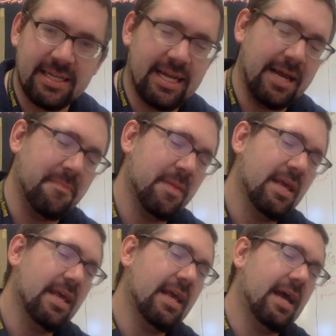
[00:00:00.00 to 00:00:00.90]
the day.
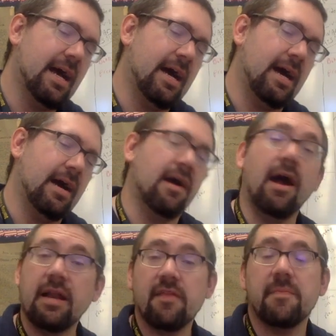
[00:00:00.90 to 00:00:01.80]

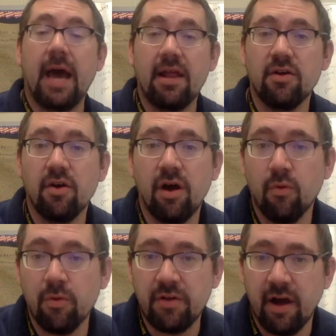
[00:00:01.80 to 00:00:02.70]
Another battle
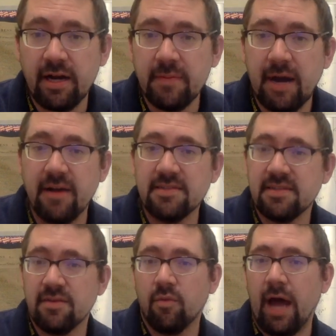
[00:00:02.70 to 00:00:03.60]
worth talking about is
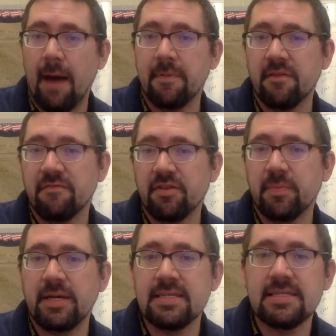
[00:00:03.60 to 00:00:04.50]
what happened in the
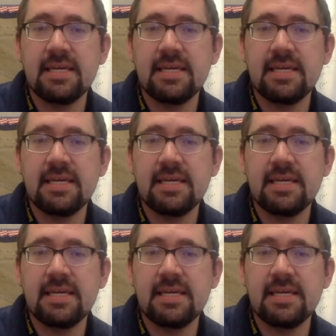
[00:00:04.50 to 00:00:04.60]
Philippines.